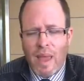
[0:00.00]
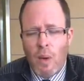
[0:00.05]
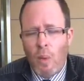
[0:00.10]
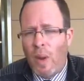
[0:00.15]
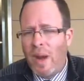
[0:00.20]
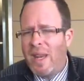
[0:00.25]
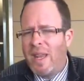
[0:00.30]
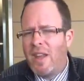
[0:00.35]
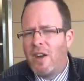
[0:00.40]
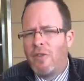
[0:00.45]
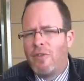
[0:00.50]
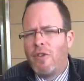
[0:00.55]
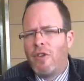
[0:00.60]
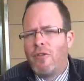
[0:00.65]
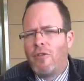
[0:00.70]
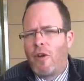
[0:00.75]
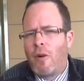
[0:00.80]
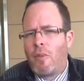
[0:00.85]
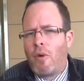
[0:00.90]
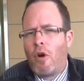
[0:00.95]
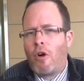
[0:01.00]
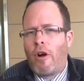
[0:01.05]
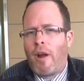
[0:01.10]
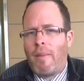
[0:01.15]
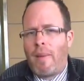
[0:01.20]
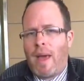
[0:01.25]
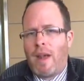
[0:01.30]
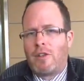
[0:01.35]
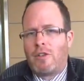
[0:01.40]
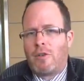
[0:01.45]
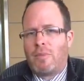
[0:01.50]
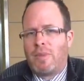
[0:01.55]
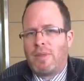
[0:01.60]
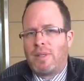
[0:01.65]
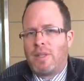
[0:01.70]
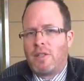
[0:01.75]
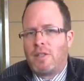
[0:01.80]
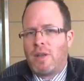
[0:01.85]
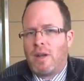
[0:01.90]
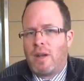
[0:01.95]
and went and interviewed for a program manager
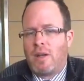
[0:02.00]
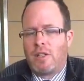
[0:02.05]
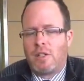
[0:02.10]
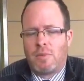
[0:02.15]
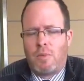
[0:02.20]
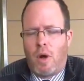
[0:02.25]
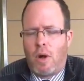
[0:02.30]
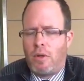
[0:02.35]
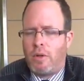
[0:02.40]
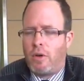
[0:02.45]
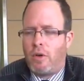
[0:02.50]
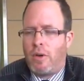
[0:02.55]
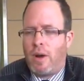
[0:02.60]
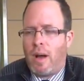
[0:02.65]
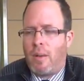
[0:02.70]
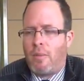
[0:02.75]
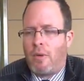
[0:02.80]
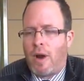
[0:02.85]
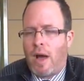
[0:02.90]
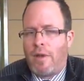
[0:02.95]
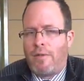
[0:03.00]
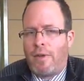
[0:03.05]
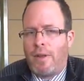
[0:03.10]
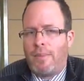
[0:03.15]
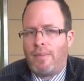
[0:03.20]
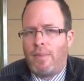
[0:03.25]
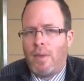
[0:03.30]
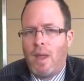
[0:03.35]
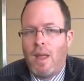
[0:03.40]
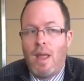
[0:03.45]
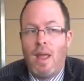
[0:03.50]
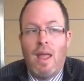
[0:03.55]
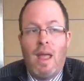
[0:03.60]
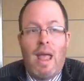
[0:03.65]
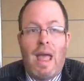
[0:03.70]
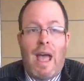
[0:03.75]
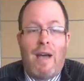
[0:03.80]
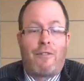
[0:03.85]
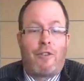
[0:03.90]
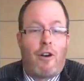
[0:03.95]
position at a small little nonprofit.
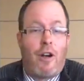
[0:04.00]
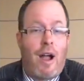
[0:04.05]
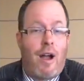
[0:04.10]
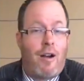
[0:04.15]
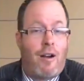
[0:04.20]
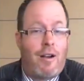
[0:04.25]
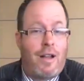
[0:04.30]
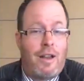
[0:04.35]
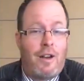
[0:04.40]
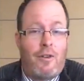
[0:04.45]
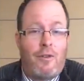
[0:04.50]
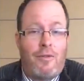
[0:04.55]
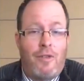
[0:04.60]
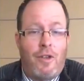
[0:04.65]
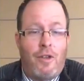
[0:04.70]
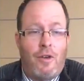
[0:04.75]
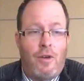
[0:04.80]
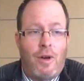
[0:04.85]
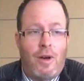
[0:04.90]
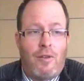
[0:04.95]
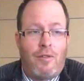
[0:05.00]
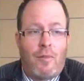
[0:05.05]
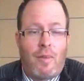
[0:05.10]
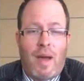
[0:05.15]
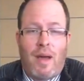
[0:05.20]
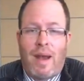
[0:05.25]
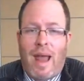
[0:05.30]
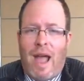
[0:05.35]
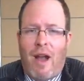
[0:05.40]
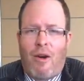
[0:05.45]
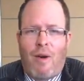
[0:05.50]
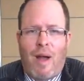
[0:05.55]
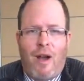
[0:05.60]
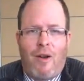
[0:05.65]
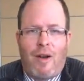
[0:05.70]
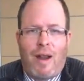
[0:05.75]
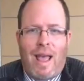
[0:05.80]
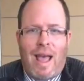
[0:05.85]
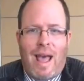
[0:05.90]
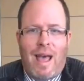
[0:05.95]
After our interview of about an hour,
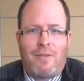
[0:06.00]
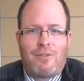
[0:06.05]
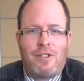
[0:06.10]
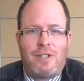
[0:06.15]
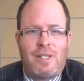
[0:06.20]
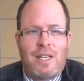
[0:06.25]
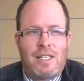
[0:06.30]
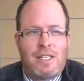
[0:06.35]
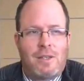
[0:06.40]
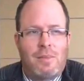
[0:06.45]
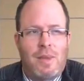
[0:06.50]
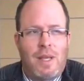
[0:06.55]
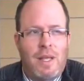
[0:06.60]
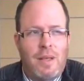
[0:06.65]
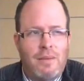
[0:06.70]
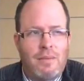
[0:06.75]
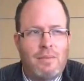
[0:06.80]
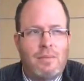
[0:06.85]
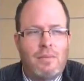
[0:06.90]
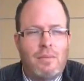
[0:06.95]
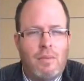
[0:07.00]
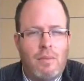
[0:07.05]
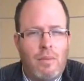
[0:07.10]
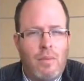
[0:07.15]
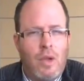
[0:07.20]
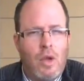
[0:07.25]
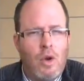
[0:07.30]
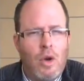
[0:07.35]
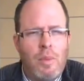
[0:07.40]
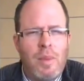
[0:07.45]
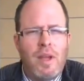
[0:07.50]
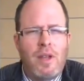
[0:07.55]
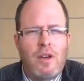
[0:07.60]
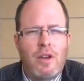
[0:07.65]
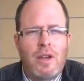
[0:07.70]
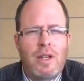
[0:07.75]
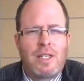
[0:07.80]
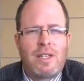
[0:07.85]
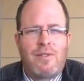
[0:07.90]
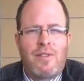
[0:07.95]
hour and a half, she says to me, you would be
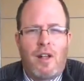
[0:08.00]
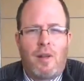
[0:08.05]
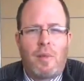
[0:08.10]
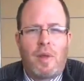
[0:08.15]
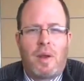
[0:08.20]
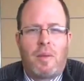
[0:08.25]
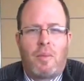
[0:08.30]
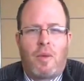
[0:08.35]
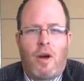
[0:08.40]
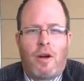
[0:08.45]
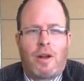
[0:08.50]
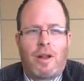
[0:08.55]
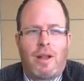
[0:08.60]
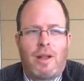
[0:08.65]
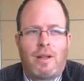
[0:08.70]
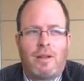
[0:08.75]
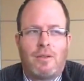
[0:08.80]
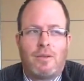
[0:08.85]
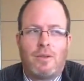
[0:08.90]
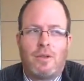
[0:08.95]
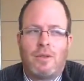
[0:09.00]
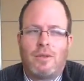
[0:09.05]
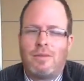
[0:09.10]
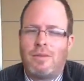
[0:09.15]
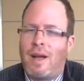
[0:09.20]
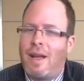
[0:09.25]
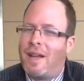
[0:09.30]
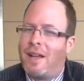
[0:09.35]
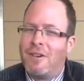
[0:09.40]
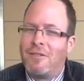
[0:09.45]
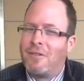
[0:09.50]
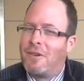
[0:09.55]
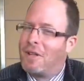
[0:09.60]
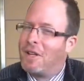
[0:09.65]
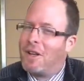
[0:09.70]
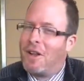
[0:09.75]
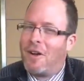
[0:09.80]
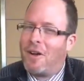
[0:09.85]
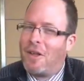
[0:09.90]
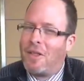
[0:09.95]
good at development and marketing. Well, I didn't
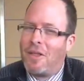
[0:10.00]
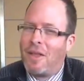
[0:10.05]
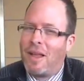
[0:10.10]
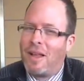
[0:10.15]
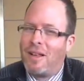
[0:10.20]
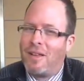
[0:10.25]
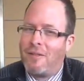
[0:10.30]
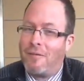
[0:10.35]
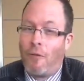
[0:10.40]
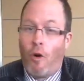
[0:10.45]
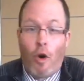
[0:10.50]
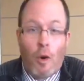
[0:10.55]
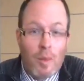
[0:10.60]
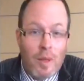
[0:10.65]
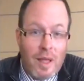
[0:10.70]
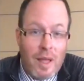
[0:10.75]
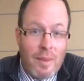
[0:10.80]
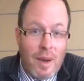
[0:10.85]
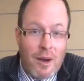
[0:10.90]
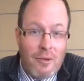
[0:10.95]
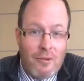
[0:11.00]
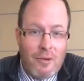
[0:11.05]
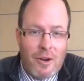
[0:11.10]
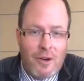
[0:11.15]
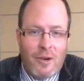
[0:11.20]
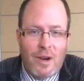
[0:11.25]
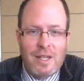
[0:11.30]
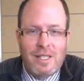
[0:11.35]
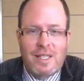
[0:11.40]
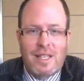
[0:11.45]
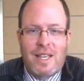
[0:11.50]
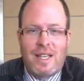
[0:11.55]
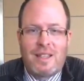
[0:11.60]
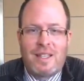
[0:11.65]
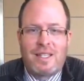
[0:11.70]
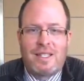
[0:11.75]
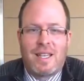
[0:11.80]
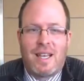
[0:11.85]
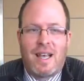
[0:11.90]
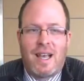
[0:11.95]
really know anything formally about fundraising at
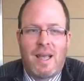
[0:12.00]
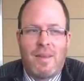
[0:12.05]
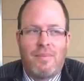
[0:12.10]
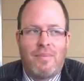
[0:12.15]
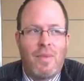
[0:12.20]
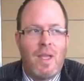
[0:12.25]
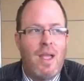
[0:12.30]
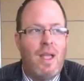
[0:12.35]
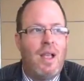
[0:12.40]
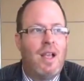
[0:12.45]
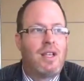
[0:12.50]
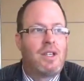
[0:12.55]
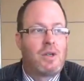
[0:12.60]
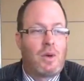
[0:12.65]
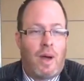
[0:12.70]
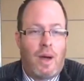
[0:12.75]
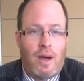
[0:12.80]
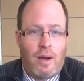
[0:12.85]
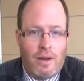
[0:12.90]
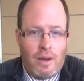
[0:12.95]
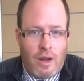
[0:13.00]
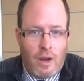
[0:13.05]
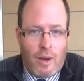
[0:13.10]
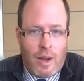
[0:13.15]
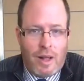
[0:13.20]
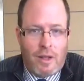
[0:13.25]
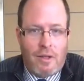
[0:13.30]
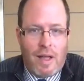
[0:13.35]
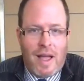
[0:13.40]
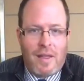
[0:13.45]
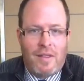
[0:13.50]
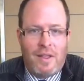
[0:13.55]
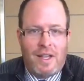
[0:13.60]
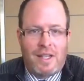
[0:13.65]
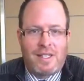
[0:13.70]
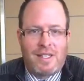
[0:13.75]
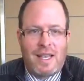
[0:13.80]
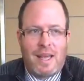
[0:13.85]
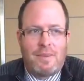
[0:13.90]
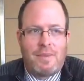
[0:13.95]
the time, so I, you know, I gladly
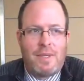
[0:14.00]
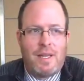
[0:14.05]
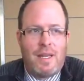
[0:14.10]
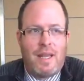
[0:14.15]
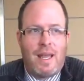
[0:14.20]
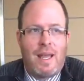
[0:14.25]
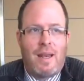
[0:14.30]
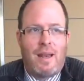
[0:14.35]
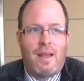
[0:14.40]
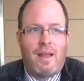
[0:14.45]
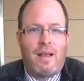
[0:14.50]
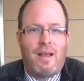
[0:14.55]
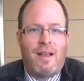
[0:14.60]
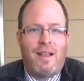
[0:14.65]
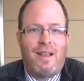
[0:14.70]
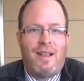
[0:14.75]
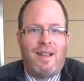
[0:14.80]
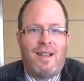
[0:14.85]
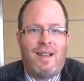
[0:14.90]
accepted. And, uh, and if